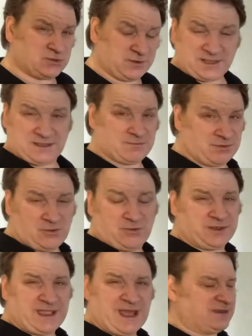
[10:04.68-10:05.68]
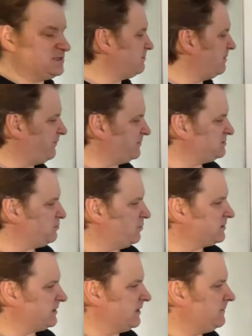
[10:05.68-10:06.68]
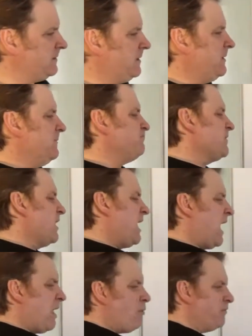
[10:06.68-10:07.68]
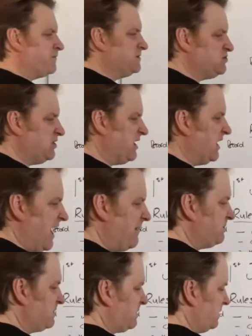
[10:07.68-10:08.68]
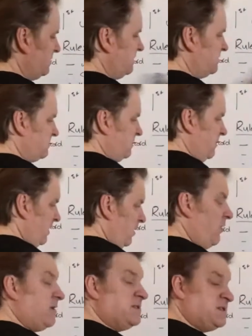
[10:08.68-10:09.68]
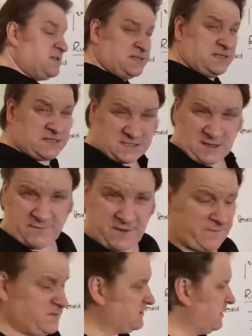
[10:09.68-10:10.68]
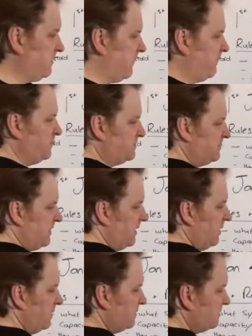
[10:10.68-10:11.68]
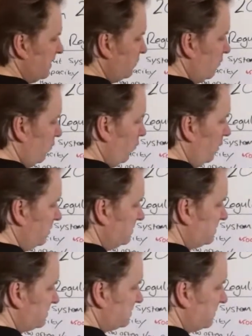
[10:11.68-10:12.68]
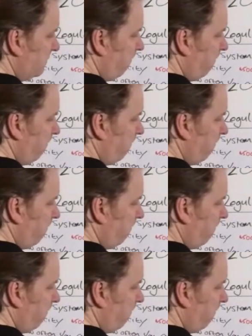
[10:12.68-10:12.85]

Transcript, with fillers: or the or gallons, whatever he's working in. How often do you get it emptied? This, all right, this is the stuff you have to tell the government. You get it done once